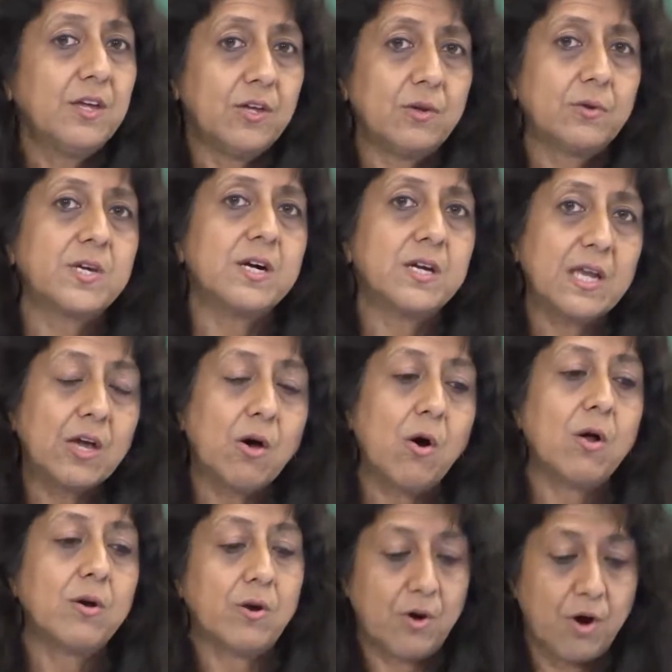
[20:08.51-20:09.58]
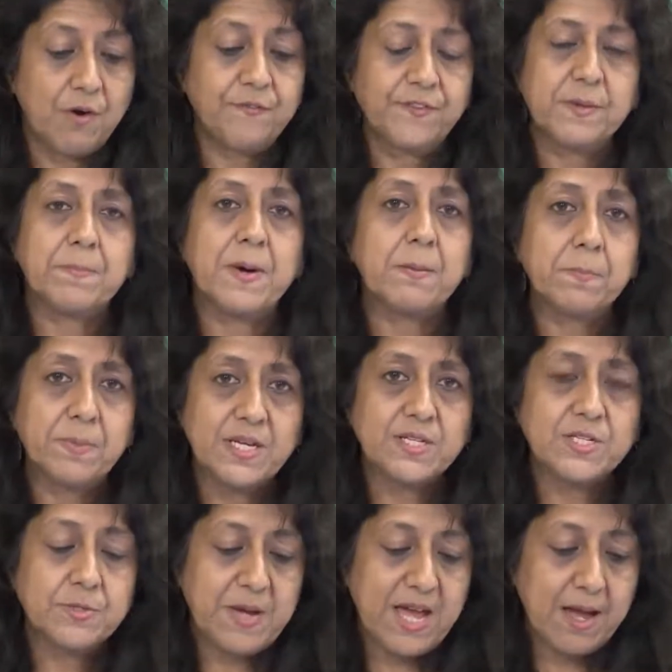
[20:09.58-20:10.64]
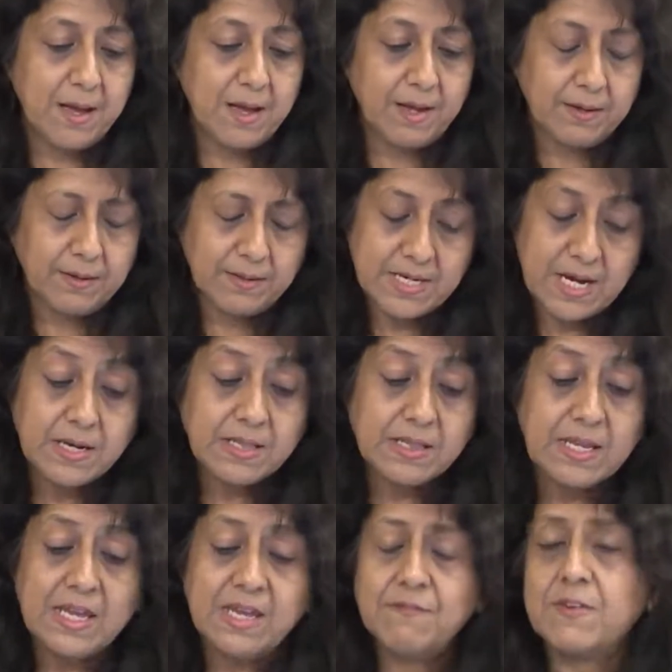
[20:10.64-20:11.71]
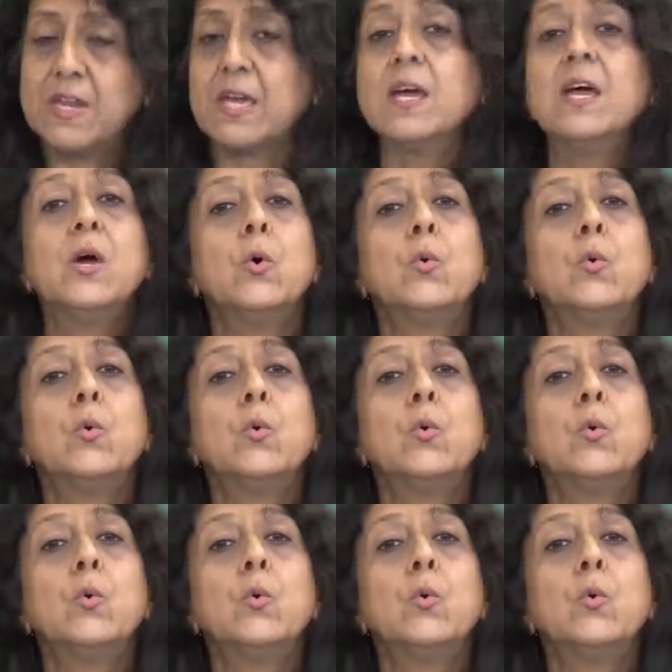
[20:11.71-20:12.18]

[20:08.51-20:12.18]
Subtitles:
You know, turning on or off the pump needs to be done in the evening,